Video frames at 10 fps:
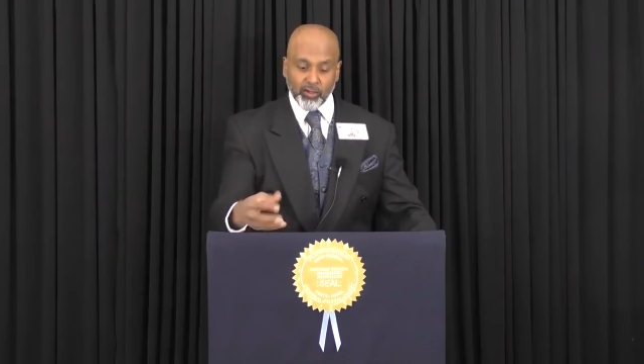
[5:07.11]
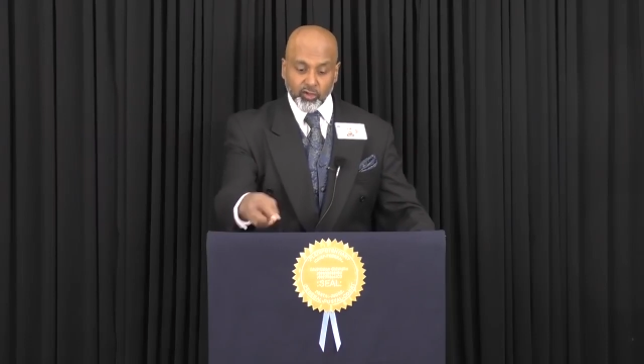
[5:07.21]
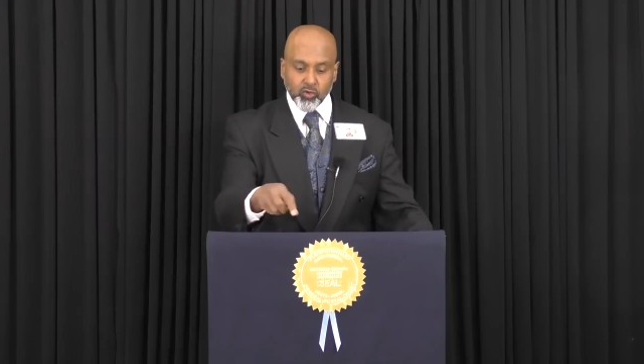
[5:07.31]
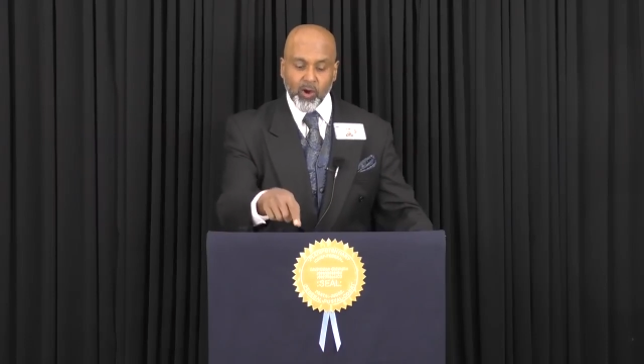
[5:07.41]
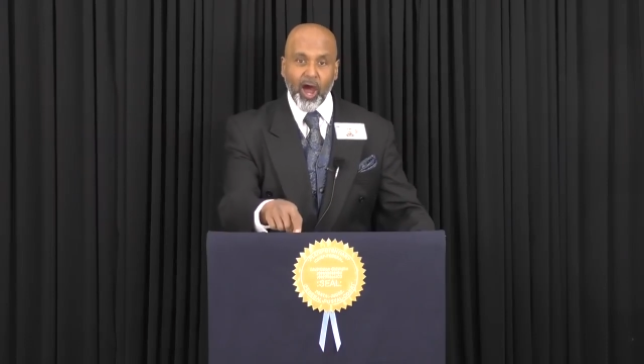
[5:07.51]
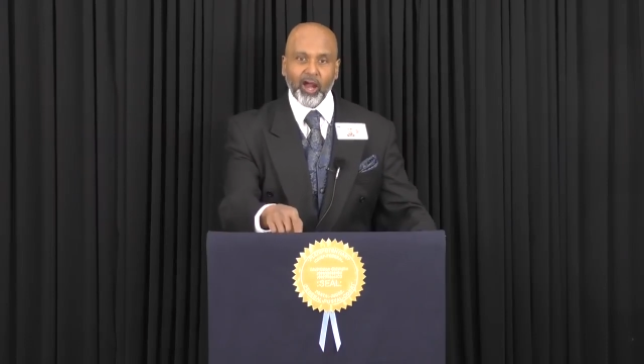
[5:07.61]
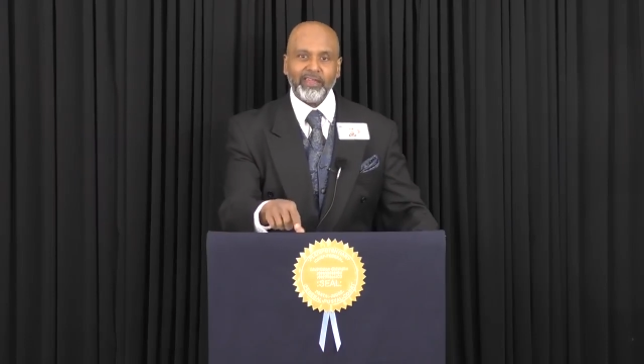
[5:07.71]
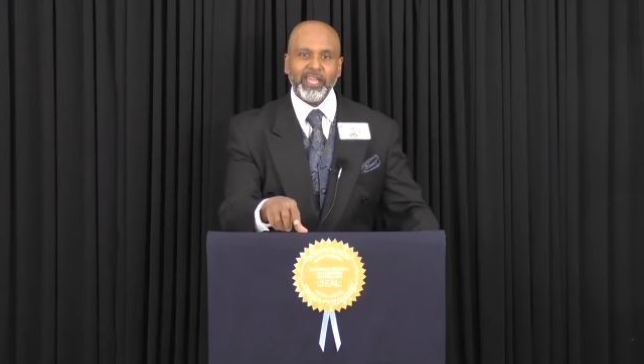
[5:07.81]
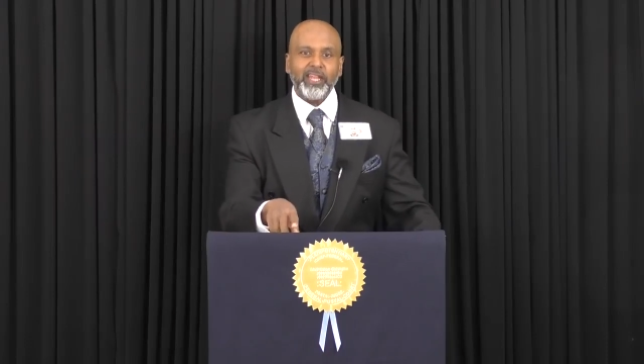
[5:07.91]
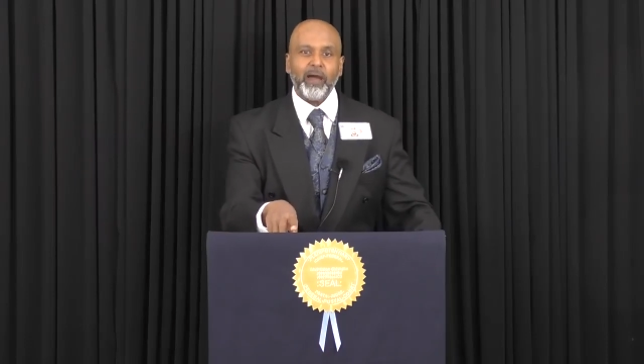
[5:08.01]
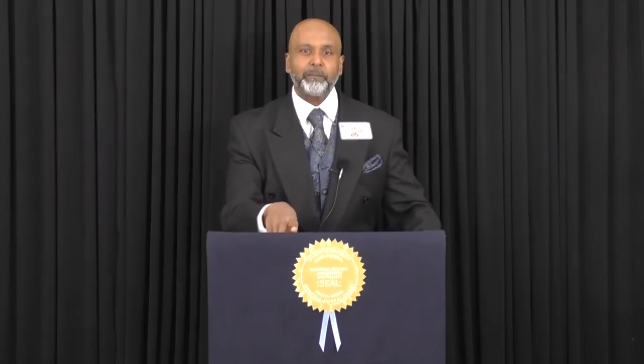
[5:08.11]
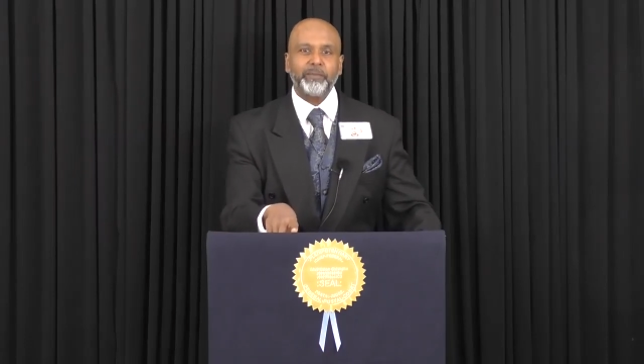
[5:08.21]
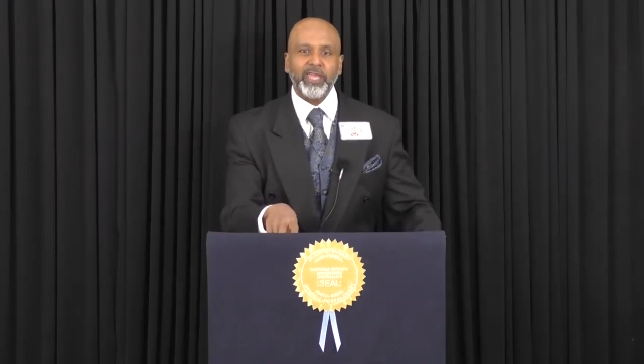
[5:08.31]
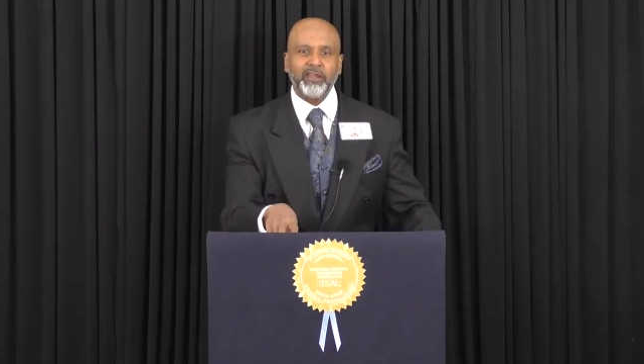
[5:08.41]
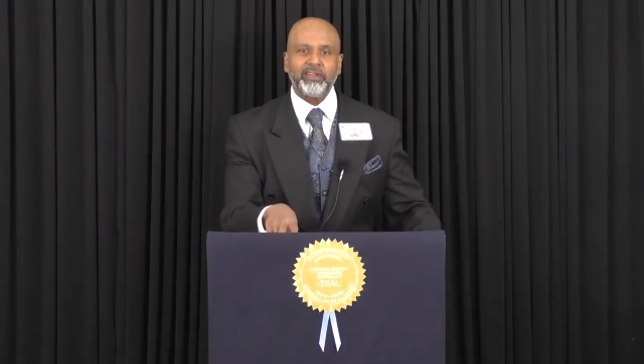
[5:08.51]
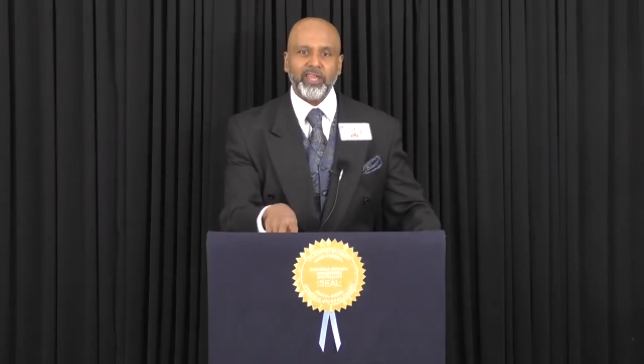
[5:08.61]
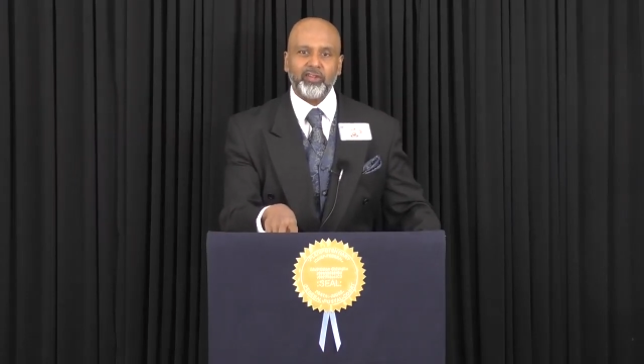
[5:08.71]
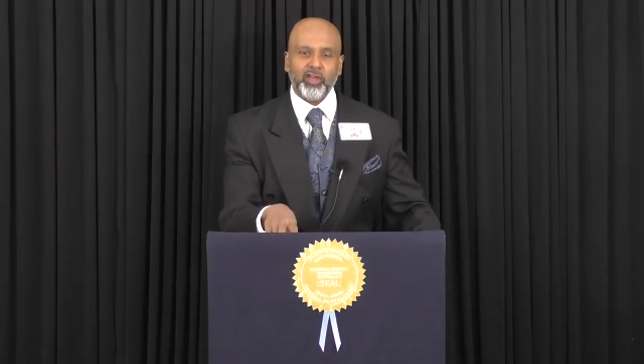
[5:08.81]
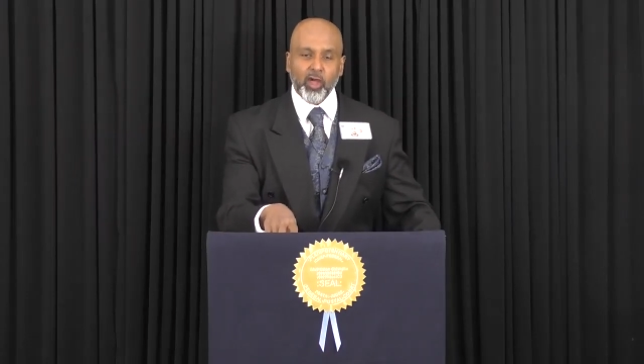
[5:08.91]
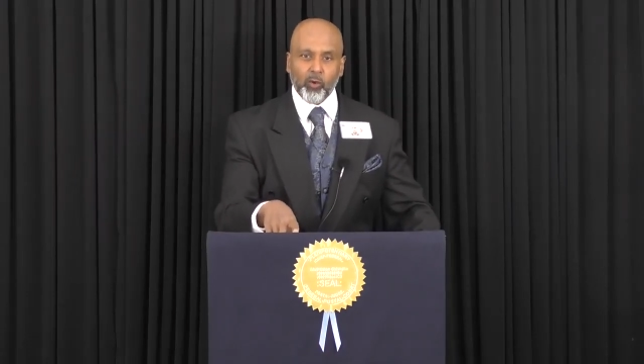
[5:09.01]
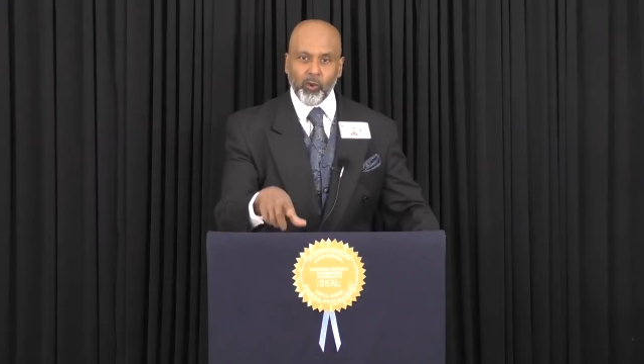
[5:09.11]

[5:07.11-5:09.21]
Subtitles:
you are in a period